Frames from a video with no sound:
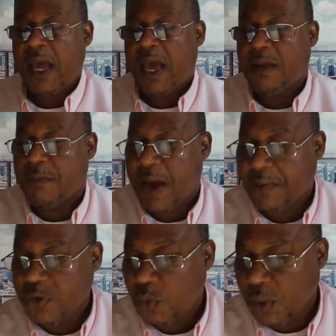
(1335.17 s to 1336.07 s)
In
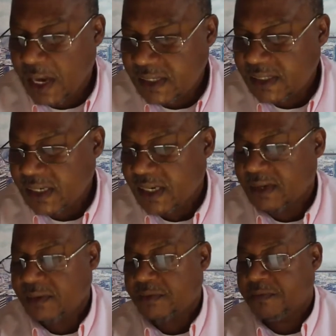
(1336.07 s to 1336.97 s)
Matthew
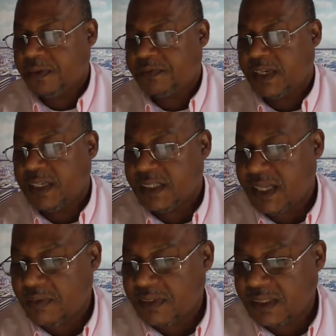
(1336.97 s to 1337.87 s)
18, 15 to
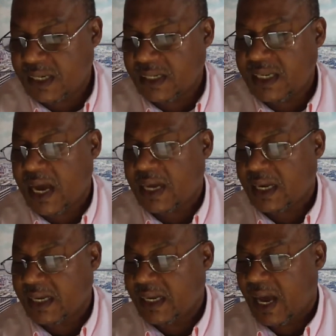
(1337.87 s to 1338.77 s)
17, he,
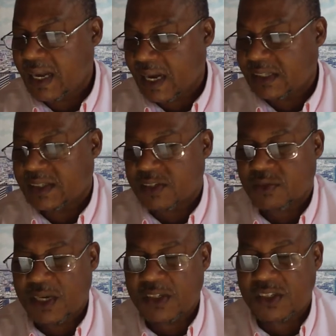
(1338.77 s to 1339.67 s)
he highlights this
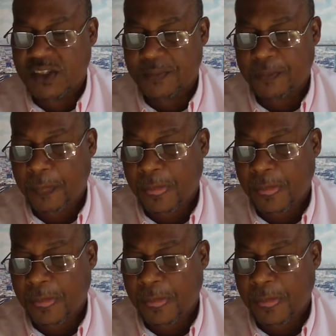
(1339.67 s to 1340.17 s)
relationship.